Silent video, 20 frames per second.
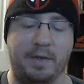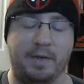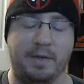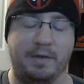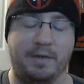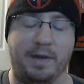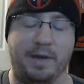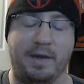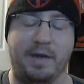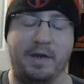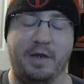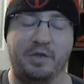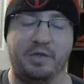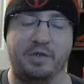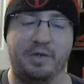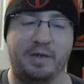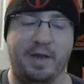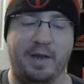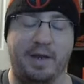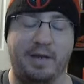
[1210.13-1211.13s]

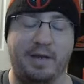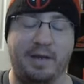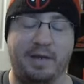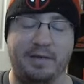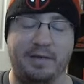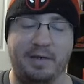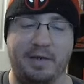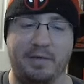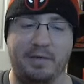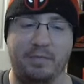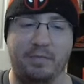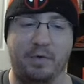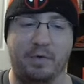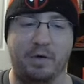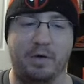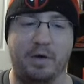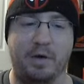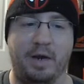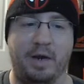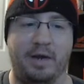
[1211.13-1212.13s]
KA19
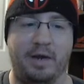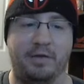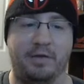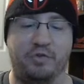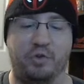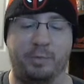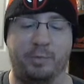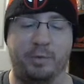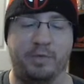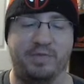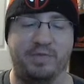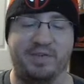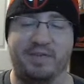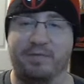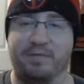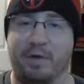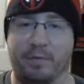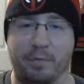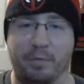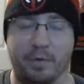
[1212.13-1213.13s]
were and Supernova
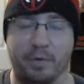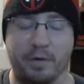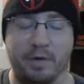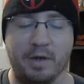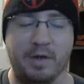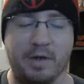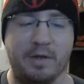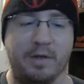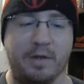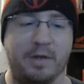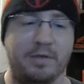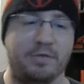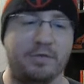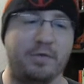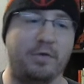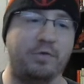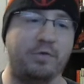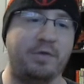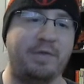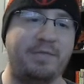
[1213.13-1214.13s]
Sephiroth were. So
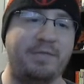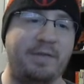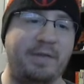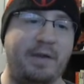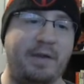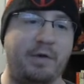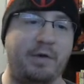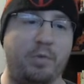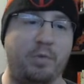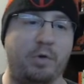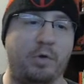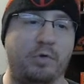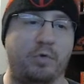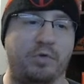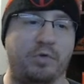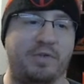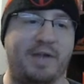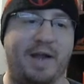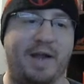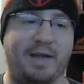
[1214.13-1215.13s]
those are definitely geared more
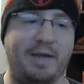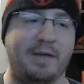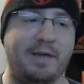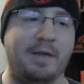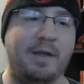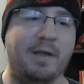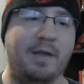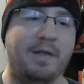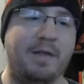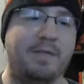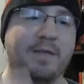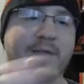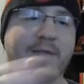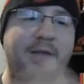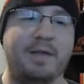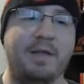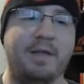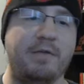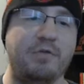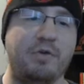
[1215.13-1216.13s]
towards attacking. This
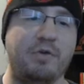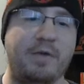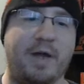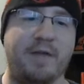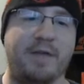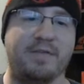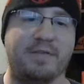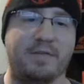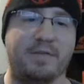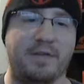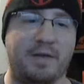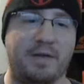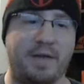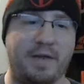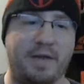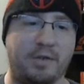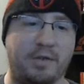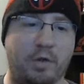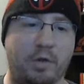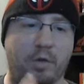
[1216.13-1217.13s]
guy gives you a nice
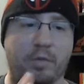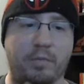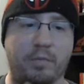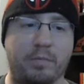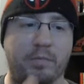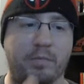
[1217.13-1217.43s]
little